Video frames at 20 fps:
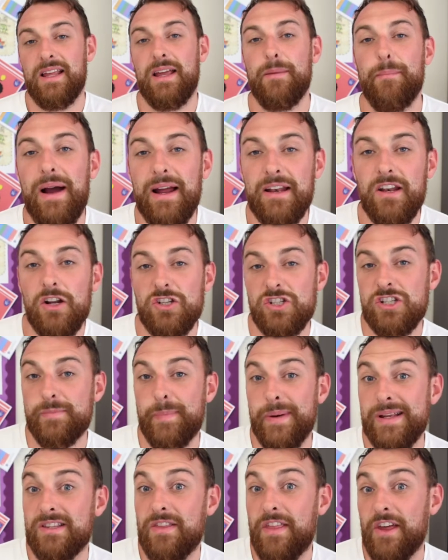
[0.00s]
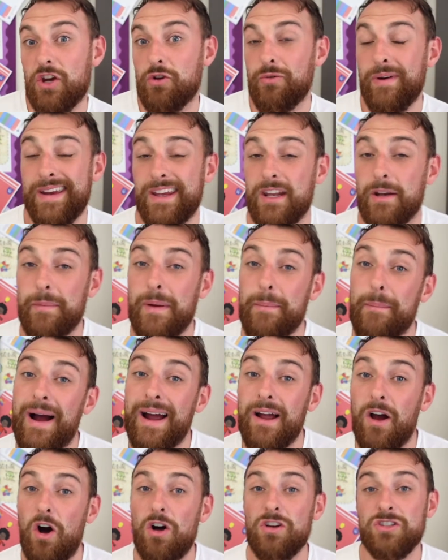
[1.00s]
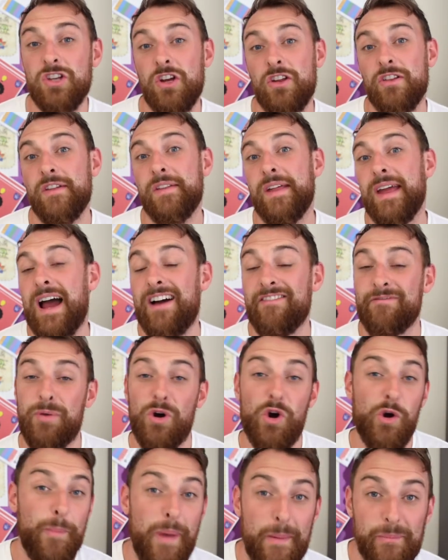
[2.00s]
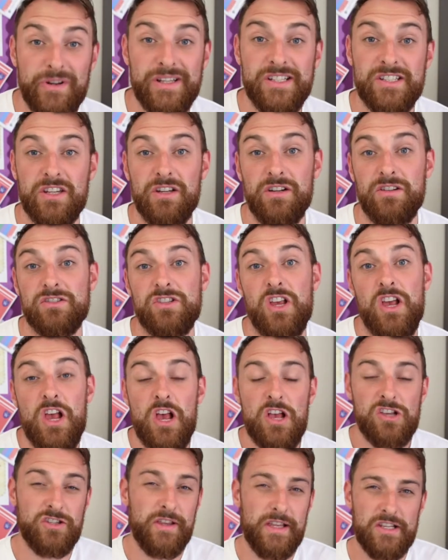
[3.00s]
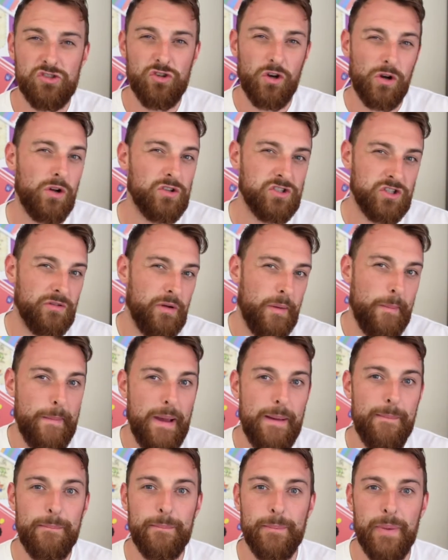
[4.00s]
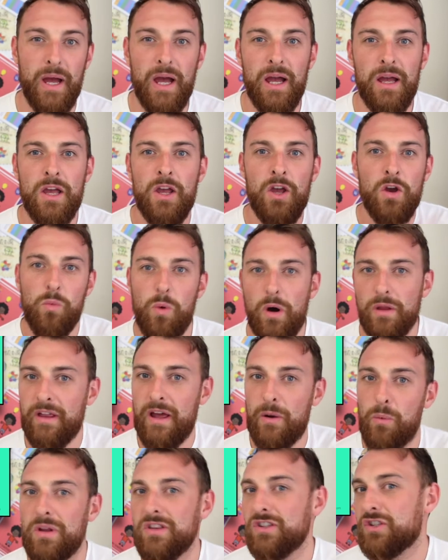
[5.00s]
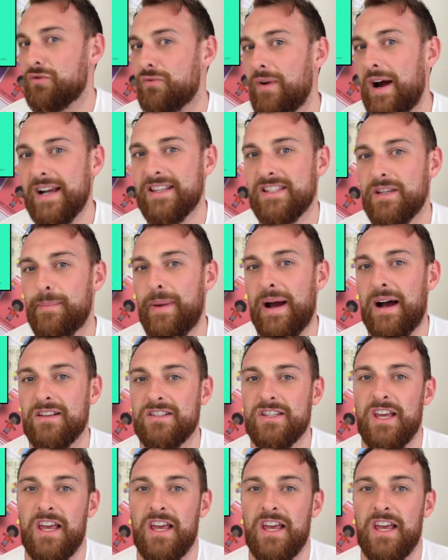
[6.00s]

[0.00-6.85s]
It might not just be the curriculum, it might also that they have poor memory skills. So they struggle to remember what they want to write about.